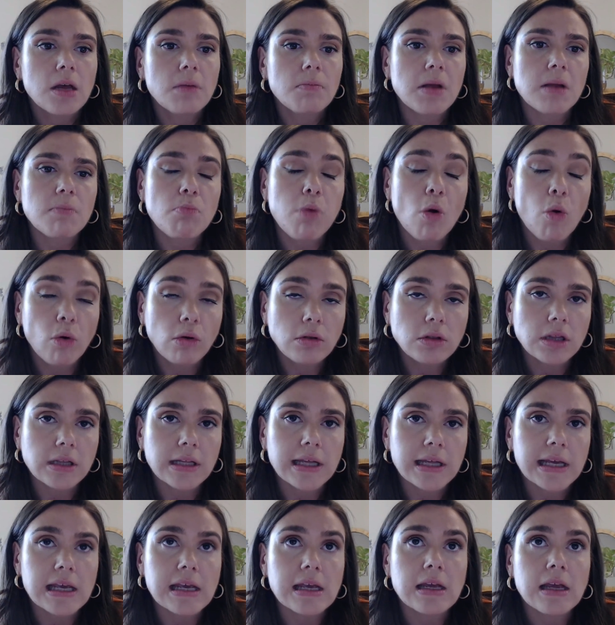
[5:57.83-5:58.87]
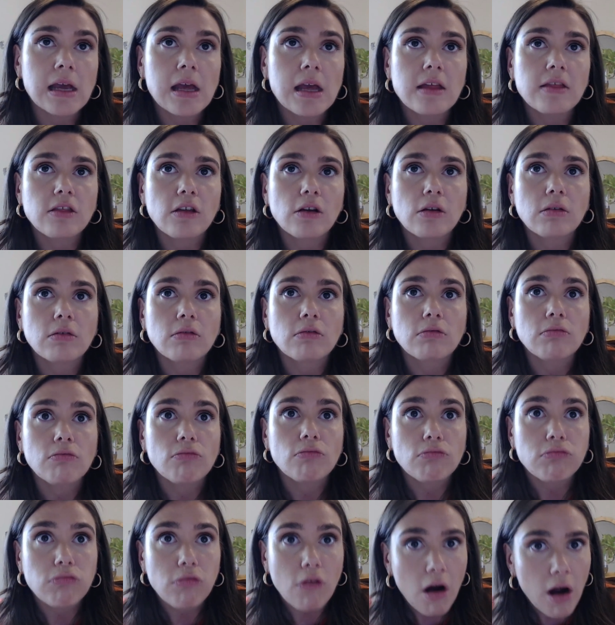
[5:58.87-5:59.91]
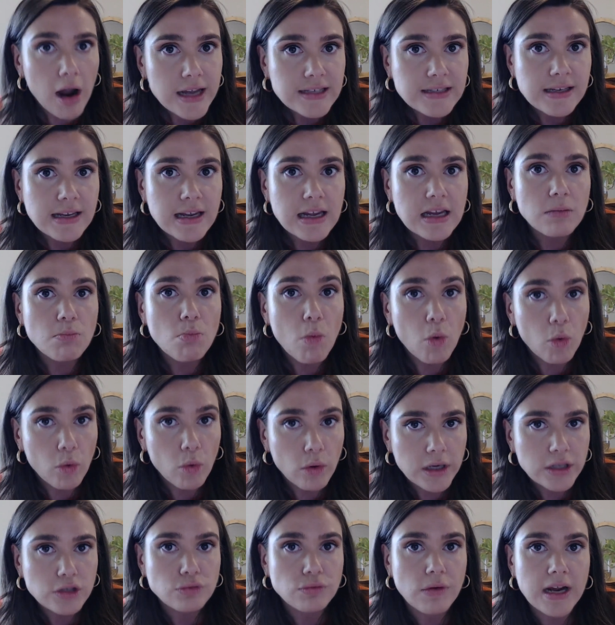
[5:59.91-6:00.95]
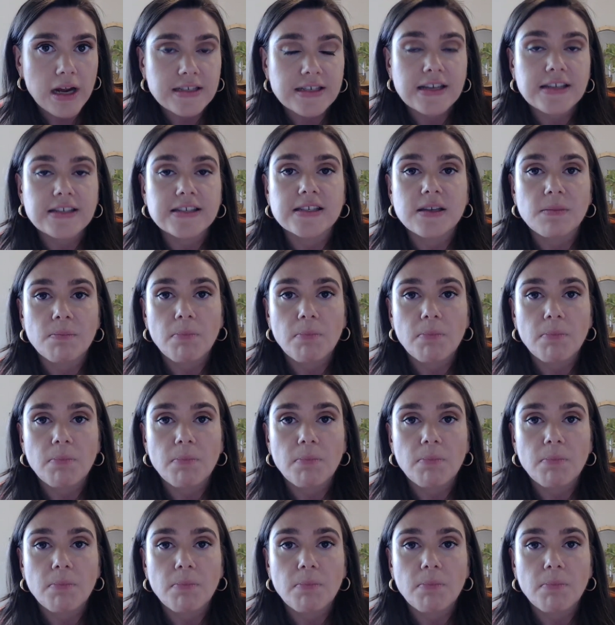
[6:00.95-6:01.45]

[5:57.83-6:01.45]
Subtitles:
But importantly, the rise in mortgage rates has